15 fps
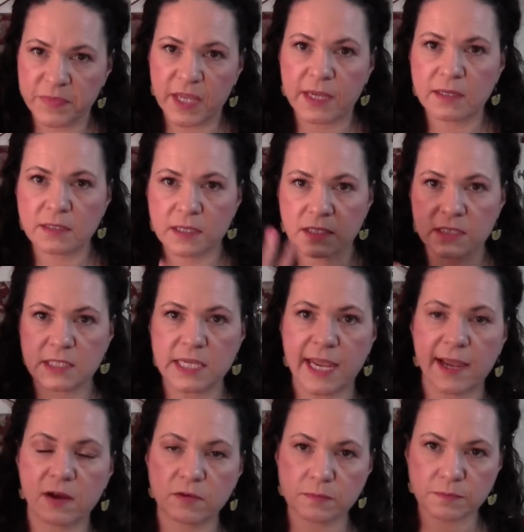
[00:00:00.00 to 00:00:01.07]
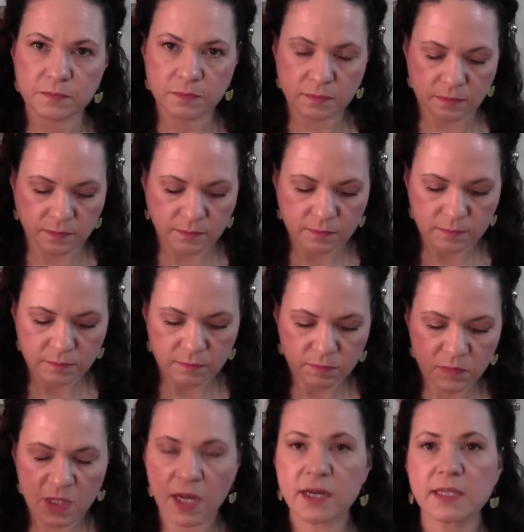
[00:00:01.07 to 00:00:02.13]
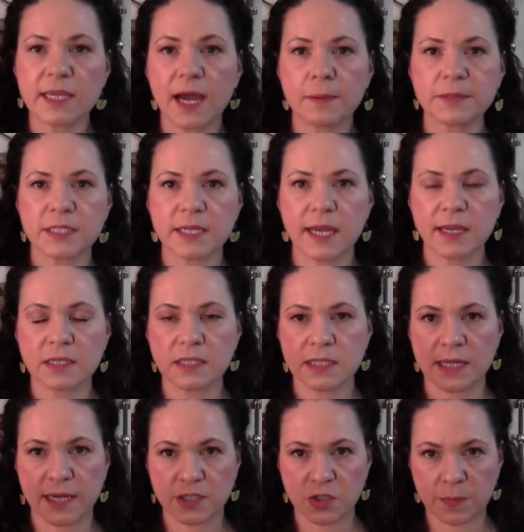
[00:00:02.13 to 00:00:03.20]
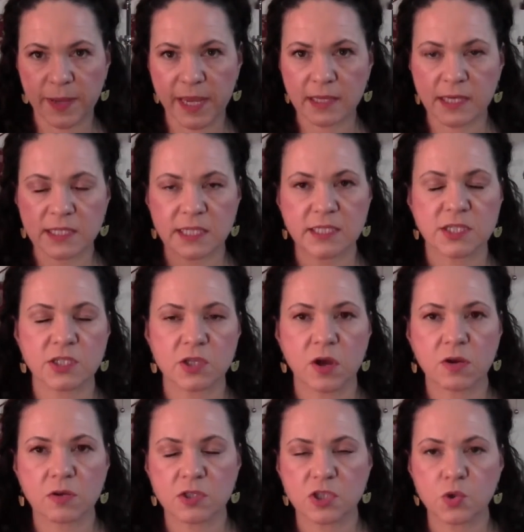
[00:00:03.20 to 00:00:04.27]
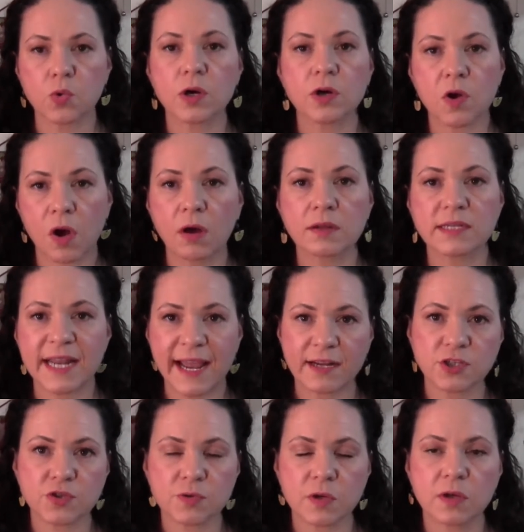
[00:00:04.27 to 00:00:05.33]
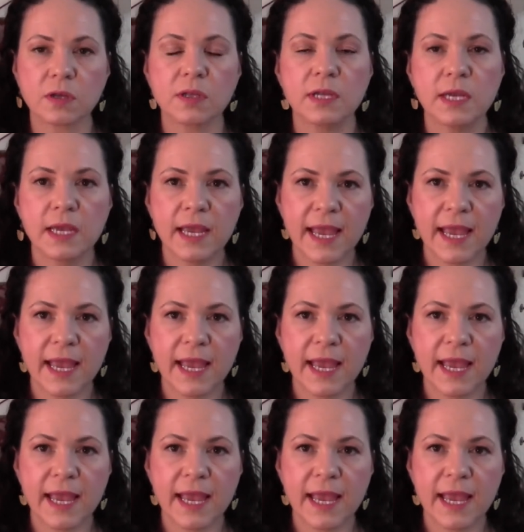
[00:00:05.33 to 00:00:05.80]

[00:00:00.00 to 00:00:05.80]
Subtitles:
Then down, kind of the opposite end, next to Payless, is a store called Natural.